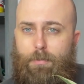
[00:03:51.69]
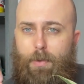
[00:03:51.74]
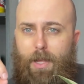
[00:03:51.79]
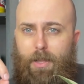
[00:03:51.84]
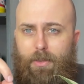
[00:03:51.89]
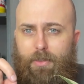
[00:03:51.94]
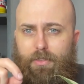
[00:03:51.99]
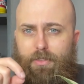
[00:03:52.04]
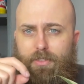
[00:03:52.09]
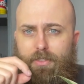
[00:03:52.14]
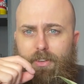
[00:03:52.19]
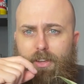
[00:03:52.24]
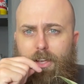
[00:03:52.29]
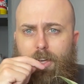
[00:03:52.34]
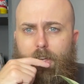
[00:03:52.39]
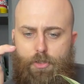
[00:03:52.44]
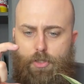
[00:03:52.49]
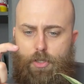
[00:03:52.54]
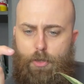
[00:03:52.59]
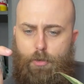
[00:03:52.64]
balanced
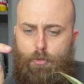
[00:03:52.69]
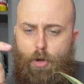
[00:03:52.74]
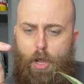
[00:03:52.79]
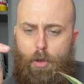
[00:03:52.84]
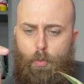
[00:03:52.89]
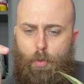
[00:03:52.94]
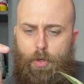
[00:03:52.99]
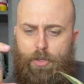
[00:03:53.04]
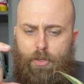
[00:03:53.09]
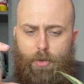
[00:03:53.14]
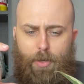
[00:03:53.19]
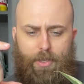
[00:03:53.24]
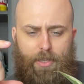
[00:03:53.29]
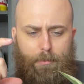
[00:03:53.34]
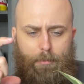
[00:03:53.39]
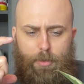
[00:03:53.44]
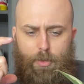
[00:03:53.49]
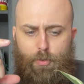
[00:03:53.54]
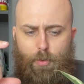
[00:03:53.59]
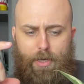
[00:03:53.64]
to the right window, I
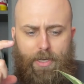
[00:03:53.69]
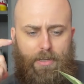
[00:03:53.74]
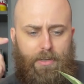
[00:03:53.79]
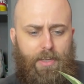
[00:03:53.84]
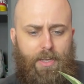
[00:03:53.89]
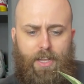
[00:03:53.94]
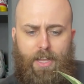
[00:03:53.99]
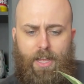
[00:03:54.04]
think between